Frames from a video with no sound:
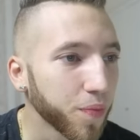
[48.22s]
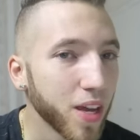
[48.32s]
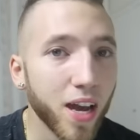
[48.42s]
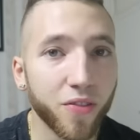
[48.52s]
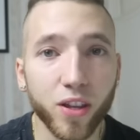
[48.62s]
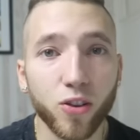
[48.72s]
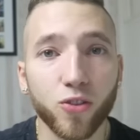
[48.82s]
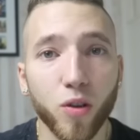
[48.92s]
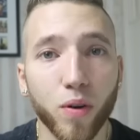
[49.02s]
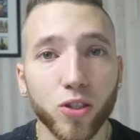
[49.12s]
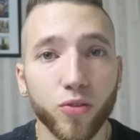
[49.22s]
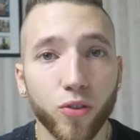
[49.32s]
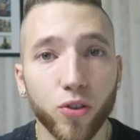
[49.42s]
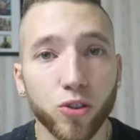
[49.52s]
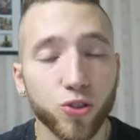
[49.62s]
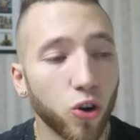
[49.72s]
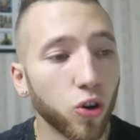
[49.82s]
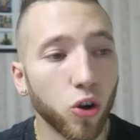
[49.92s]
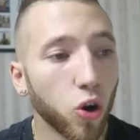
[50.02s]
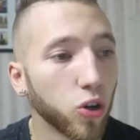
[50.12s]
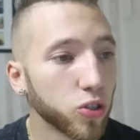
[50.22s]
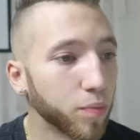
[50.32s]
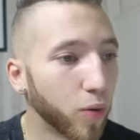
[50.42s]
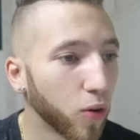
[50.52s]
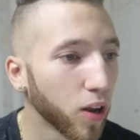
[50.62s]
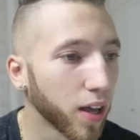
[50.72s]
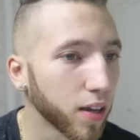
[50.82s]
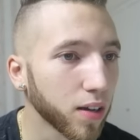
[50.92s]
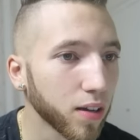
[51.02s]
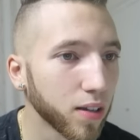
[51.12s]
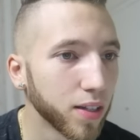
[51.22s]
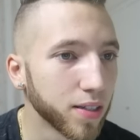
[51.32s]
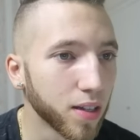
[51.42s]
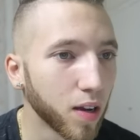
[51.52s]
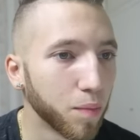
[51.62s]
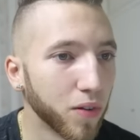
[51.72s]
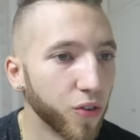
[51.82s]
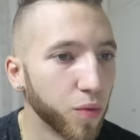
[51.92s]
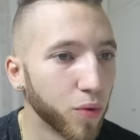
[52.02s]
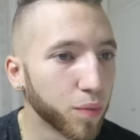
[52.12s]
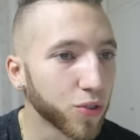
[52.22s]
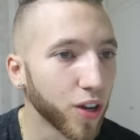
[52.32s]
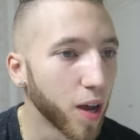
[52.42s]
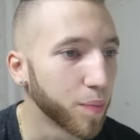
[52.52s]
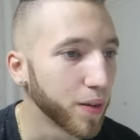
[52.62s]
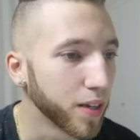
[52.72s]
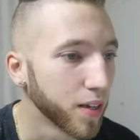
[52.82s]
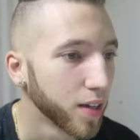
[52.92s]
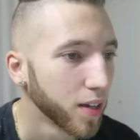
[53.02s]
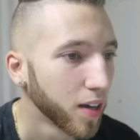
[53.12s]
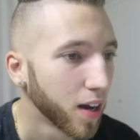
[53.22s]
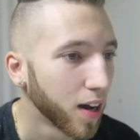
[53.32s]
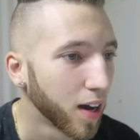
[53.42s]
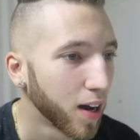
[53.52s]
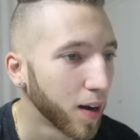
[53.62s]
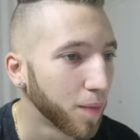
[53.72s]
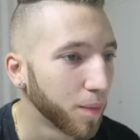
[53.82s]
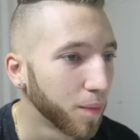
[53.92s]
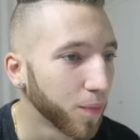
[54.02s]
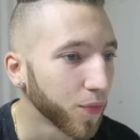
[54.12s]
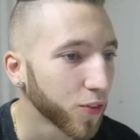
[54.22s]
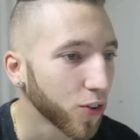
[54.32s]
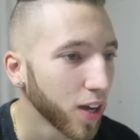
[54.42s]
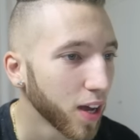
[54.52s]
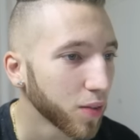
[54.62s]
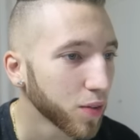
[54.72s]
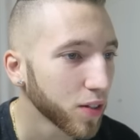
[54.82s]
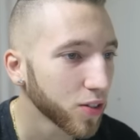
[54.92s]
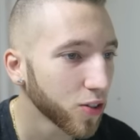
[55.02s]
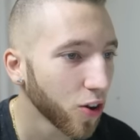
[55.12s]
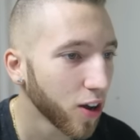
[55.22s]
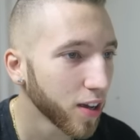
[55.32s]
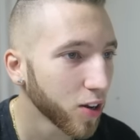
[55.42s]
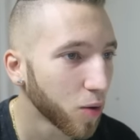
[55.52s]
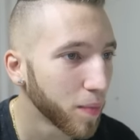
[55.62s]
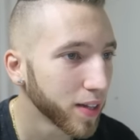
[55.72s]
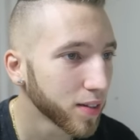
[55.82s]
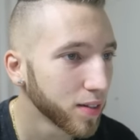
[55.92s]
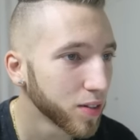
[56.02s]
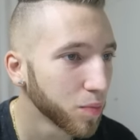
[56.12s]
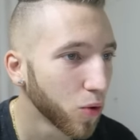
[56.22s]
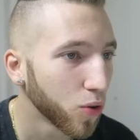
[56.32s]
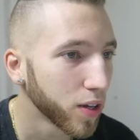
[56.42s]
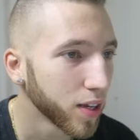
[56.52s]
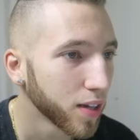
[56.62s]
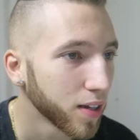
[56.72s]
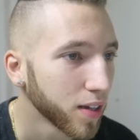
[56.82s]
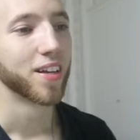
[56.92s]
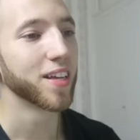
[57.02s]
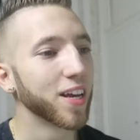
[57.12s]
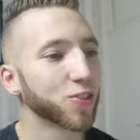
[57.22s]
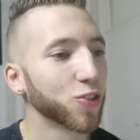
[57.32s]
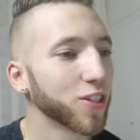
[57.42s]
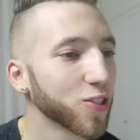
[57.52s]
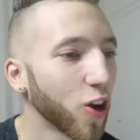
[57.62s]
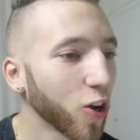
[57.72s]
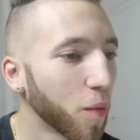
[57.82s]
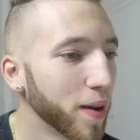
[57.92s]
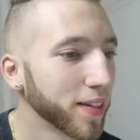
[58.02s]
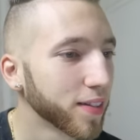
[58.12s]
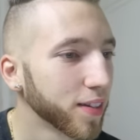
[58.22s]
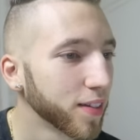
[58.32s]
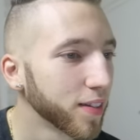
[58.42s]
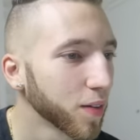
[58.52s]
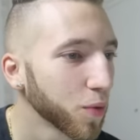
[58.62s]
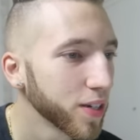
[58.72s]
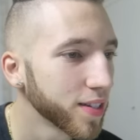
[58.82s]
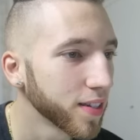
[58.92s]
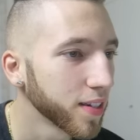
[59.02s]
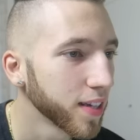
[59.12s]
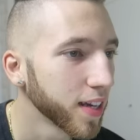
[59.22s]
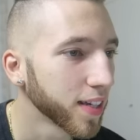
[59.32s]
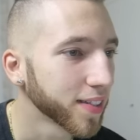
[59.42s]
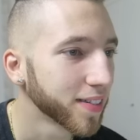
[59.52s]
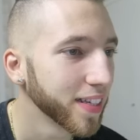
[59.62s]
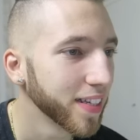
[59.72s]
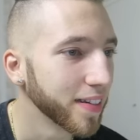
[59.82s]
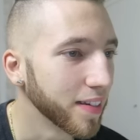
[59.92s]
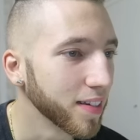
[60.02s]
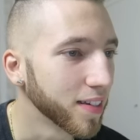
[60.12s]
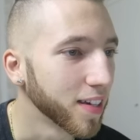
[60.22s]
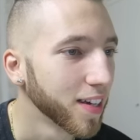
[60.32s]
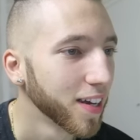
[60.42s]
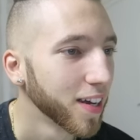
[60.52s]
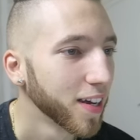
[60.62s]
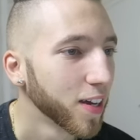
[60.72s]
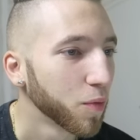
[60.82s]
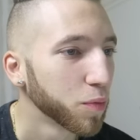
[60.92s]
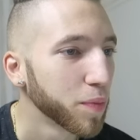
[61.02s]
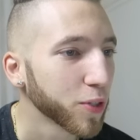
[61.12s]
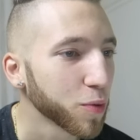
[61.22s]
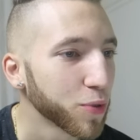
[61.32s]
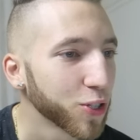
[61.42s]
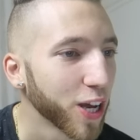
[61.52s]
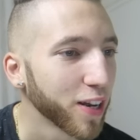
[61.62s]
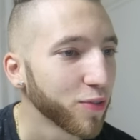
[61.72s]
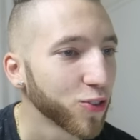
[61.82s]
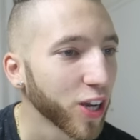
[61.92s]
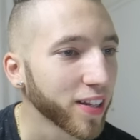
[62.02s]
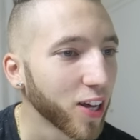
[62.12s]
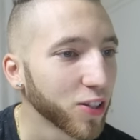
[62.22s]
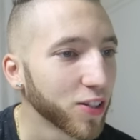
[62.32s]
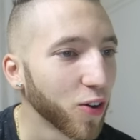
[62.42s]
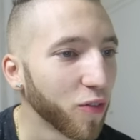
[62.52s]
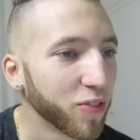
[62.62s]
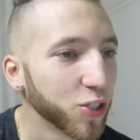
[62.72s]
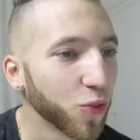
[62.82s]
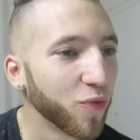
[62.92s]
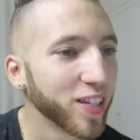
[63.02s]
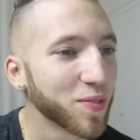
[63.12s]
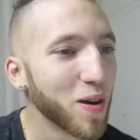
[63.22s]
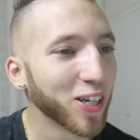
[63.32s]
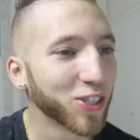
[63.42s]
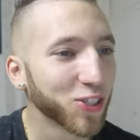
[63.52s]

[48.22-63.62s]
Yeah, thank you so much for your strong ongoing support. Like, it's unbelievable. I'm so happy. So yeah, this guy commented this morning. Yeah, so this guy commented, where is he? Here, Steve D. We'd much appreciate it if you checked out the official Vynz brush